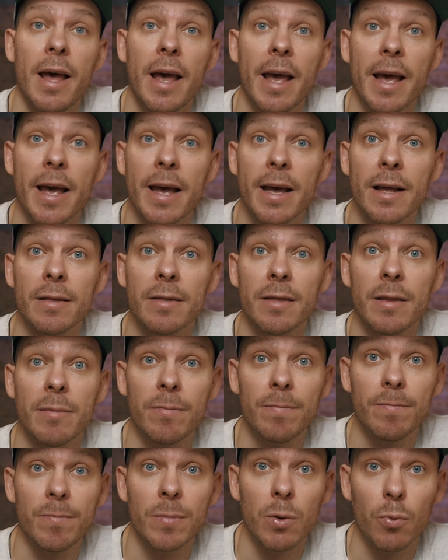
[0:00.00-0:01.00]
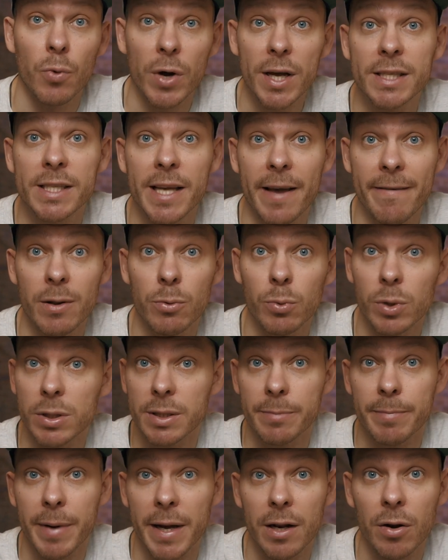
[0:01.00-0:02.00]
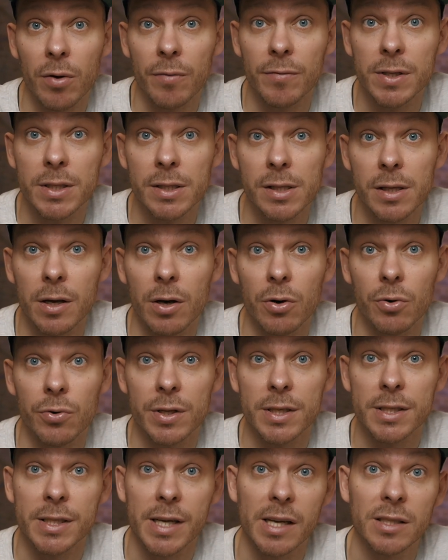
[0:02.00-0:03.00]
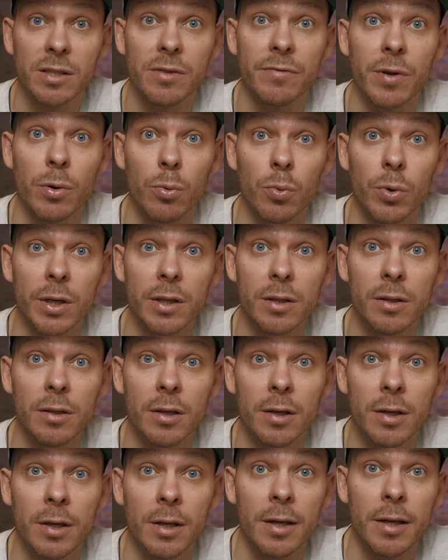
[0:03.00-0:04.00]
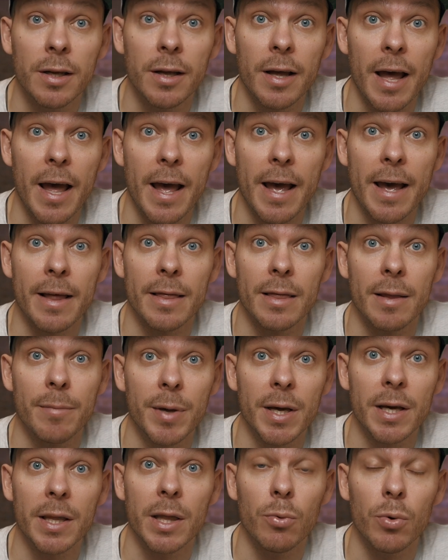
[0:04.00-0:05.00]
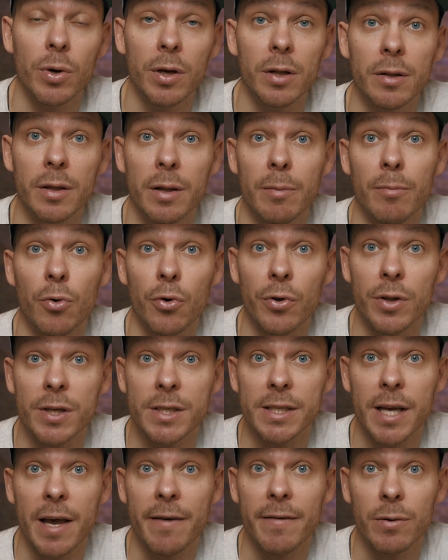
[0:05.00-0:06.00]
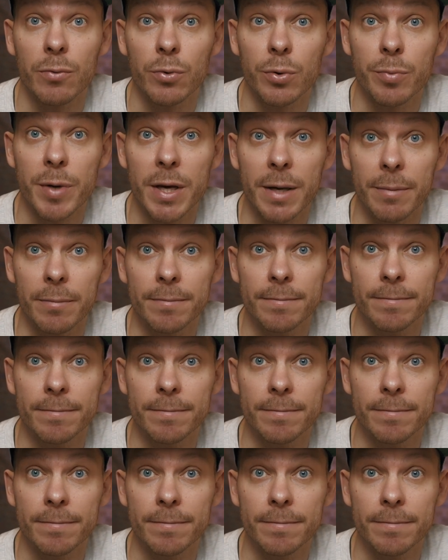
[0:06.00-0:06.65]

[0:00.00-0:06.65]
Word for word: and the weight saving will depend obviously on the size of your wheel, and the bigger the wheel, the more the saving would be.